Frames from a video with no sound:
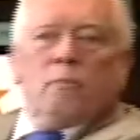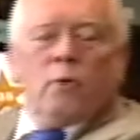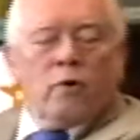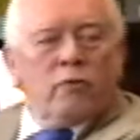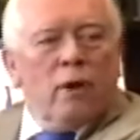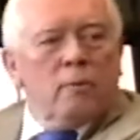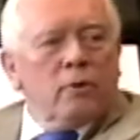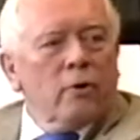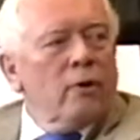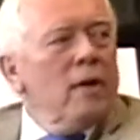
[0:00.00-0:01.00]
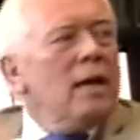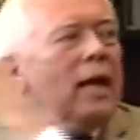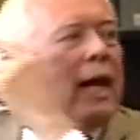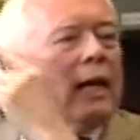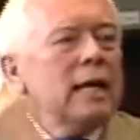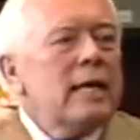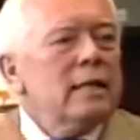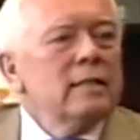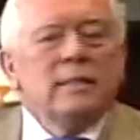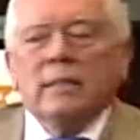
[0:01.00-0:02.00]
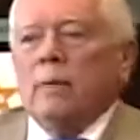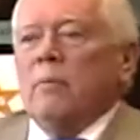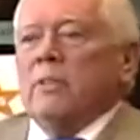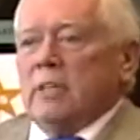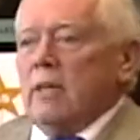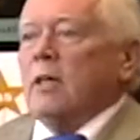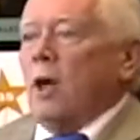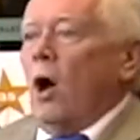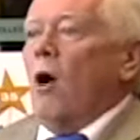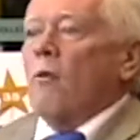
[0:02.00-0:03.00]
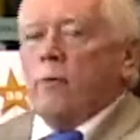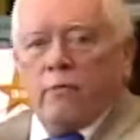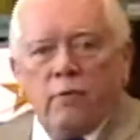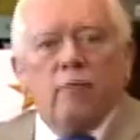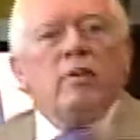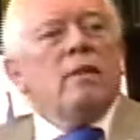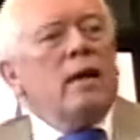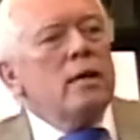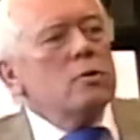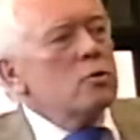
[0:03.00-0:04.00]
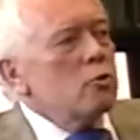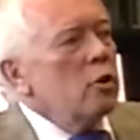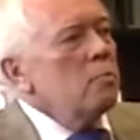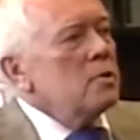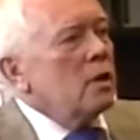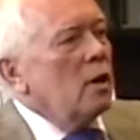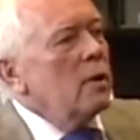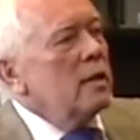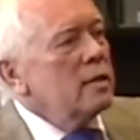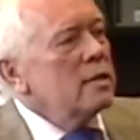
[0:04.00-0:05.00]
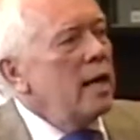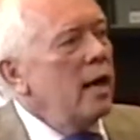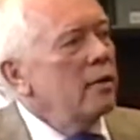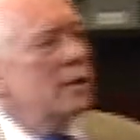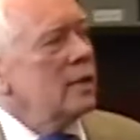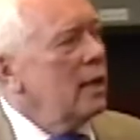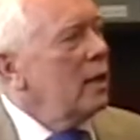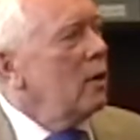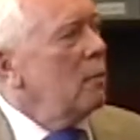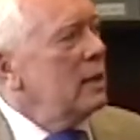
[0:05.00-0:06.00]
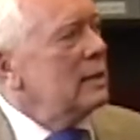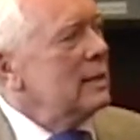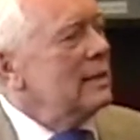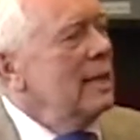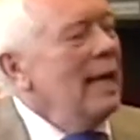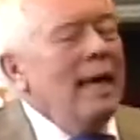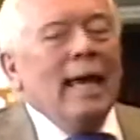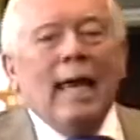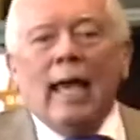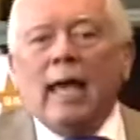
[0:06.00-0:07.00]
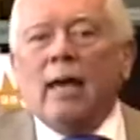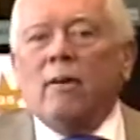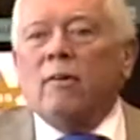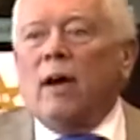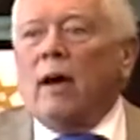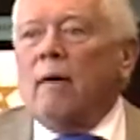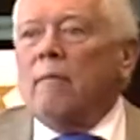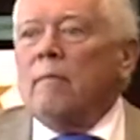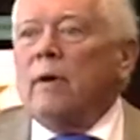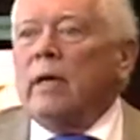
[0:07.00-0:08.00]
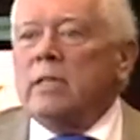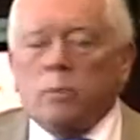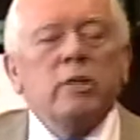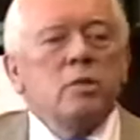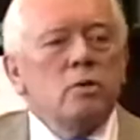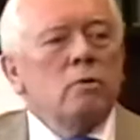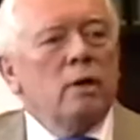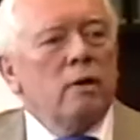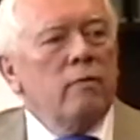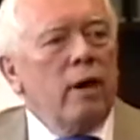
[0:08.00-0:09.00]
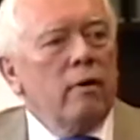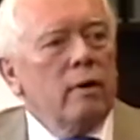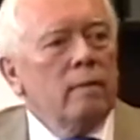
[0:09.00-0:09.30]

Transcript: Fort Sumter, and Lincoln sent the call for 50,000 troops to go into the South to take care of business, and uh, he switches to a Confederate.